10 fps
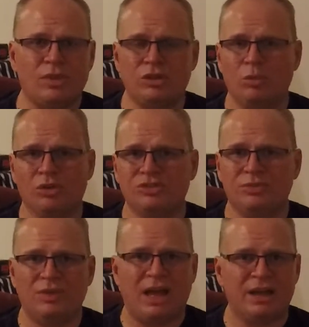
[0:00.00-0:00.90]
you want some
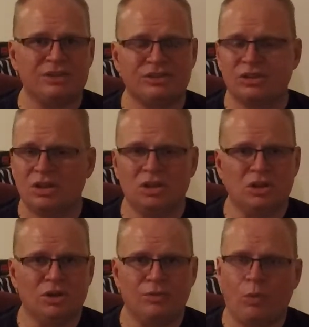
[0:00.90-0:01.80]
facts,
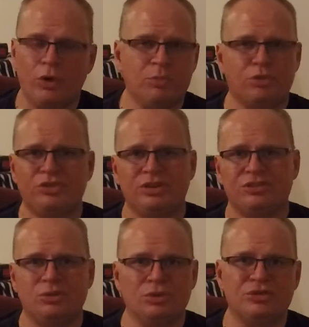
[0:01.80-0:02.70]
40%
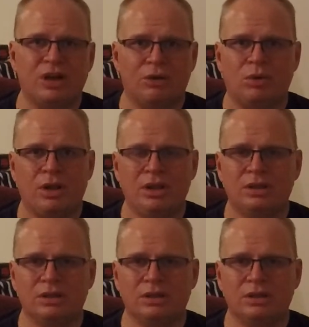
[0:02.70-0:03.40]
suicide rate,